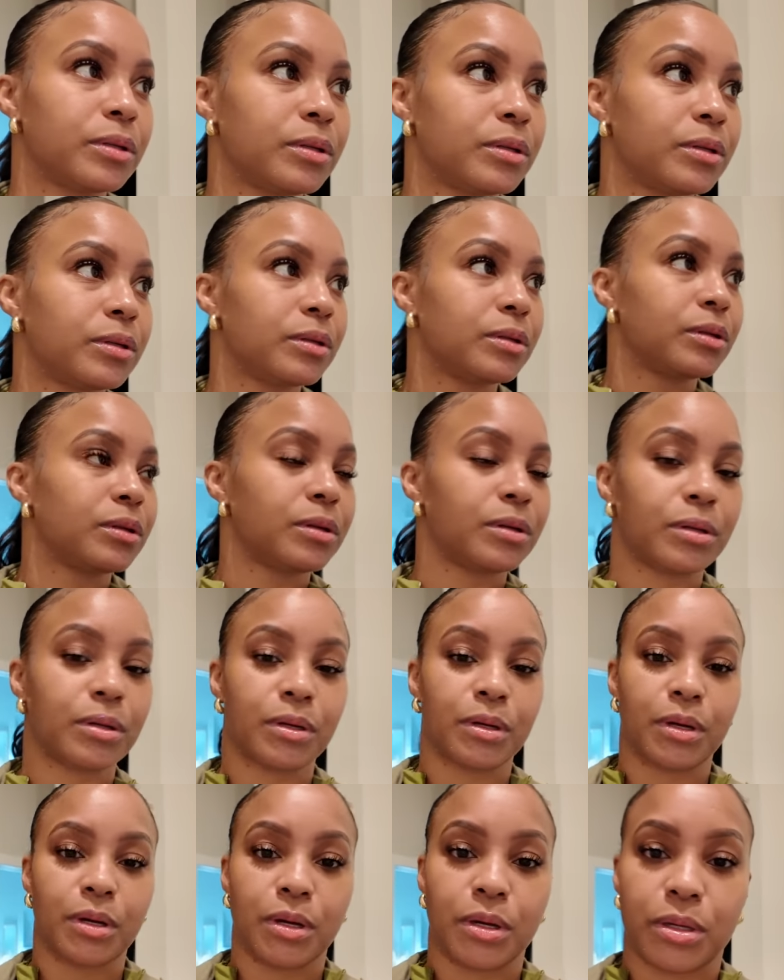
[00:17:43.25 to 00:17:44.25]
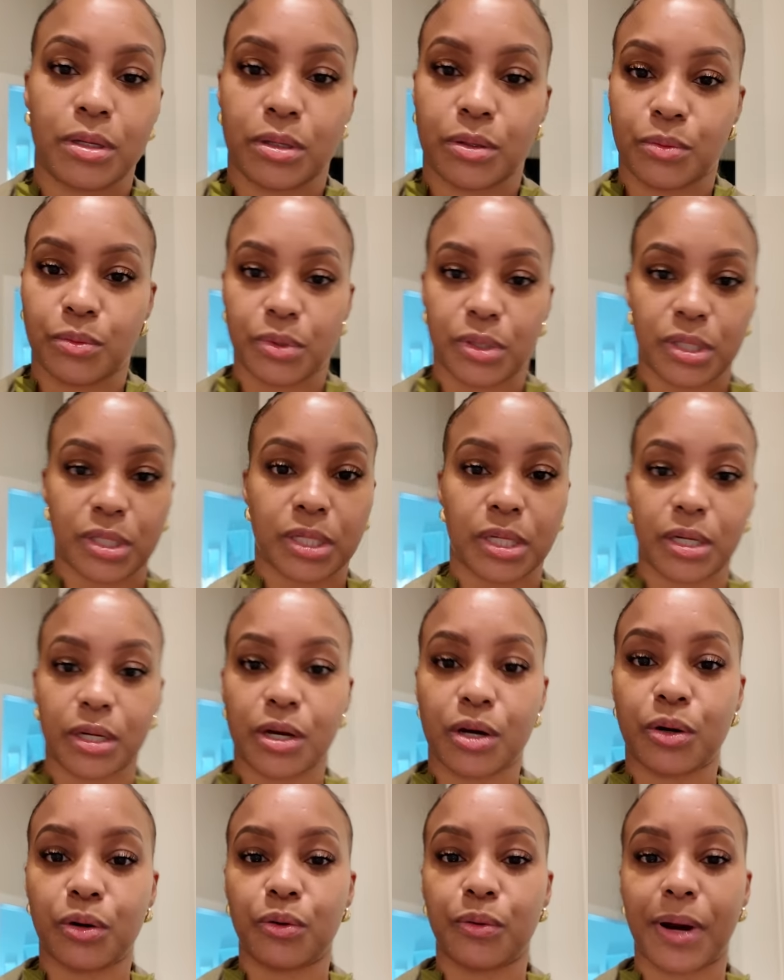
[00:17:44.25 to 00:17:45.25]
No, not yet. We're just gonna
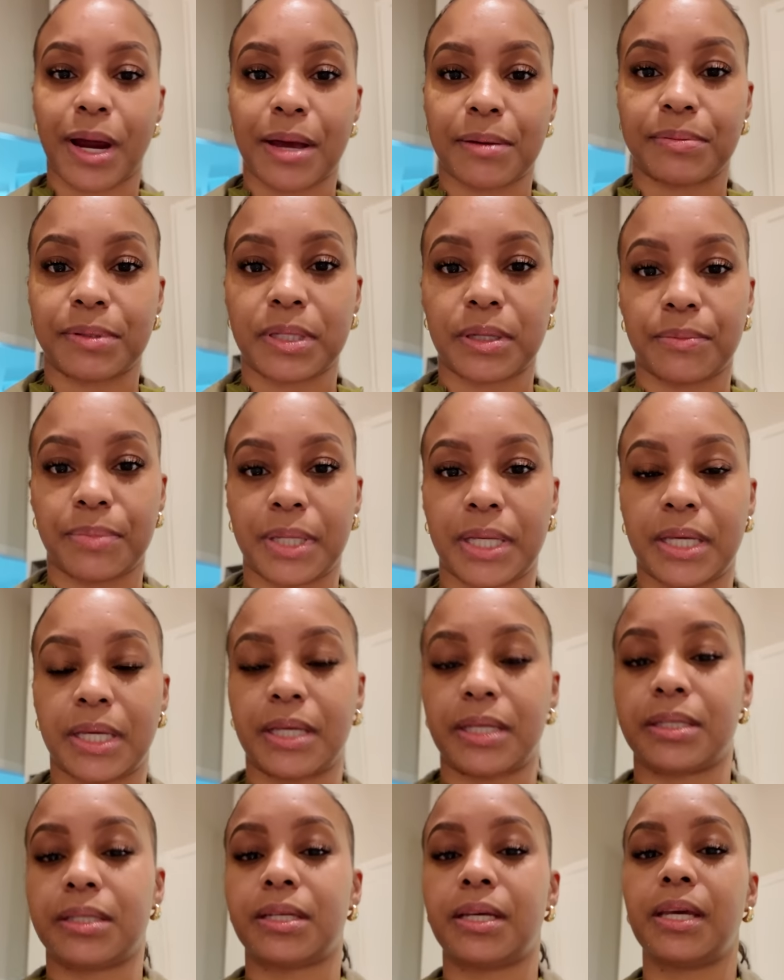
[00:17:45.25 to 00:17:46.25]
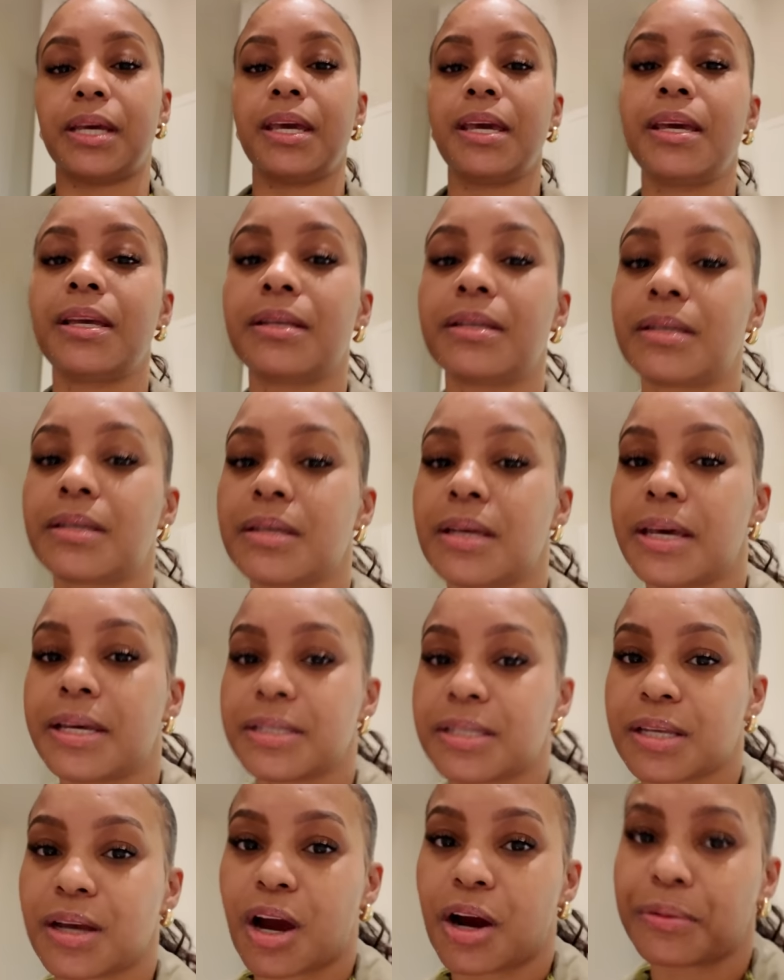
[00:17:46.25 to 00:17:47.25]
go grab something to eat.
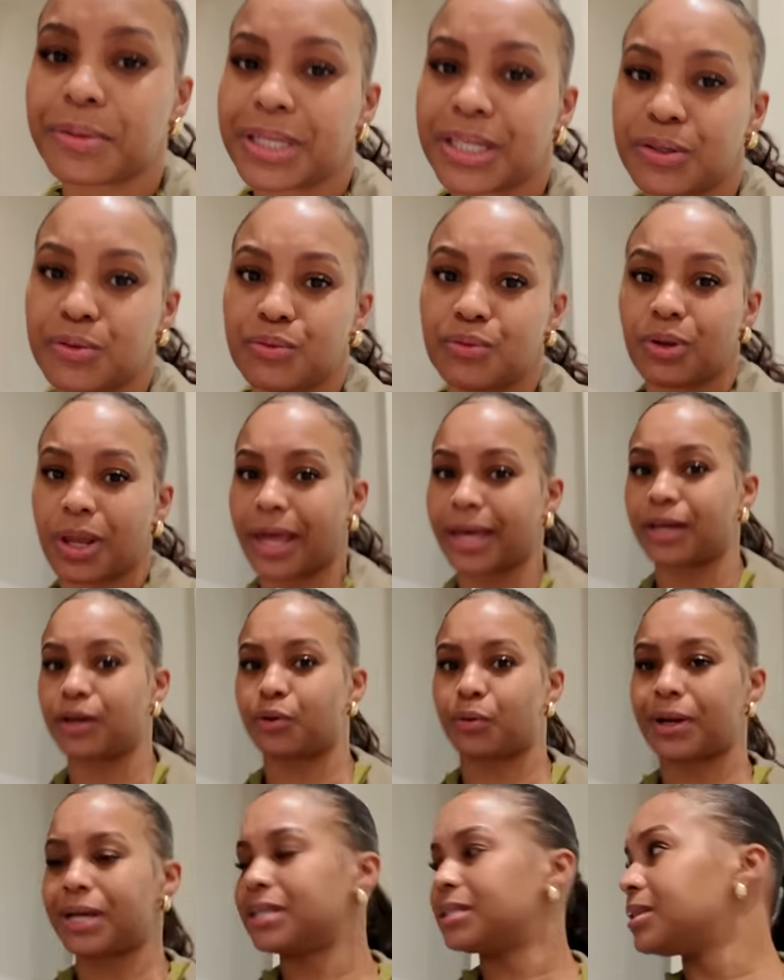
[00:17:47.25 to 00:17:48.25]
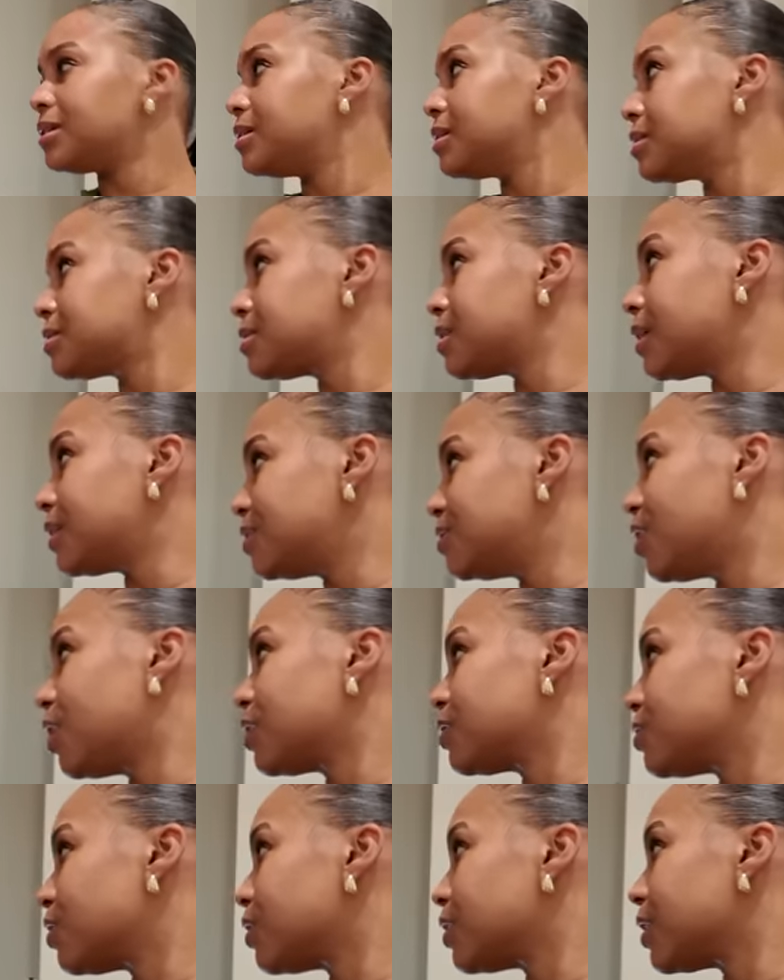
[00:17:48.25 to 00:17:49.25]
It's already like crazy. It's like
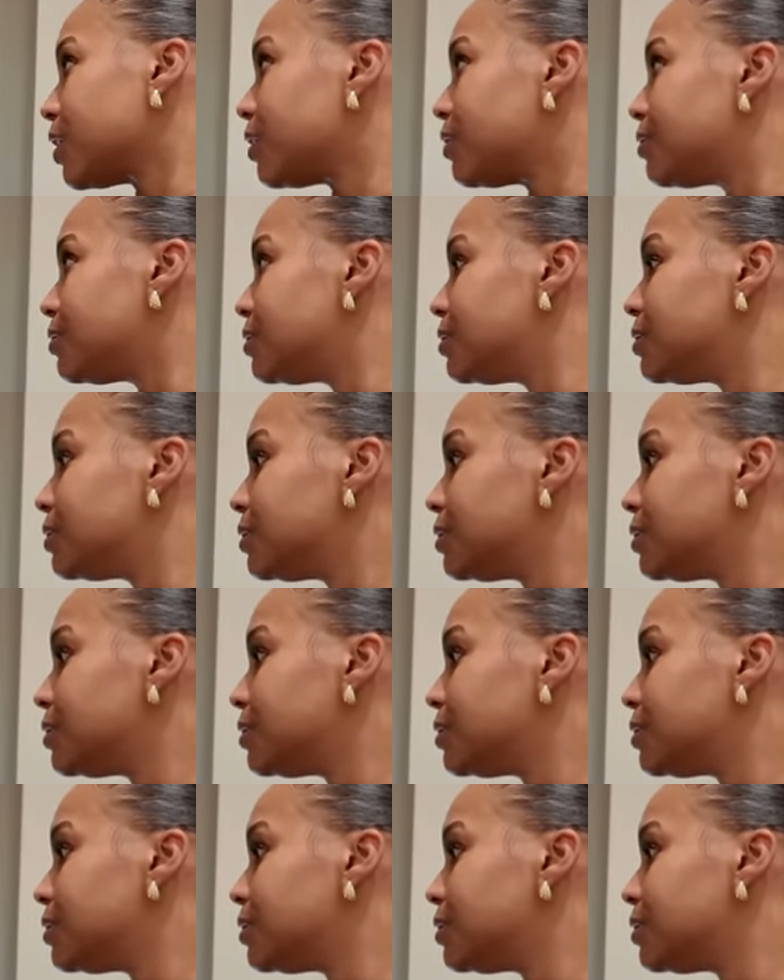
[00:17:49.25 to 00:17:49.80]
dark, dark out.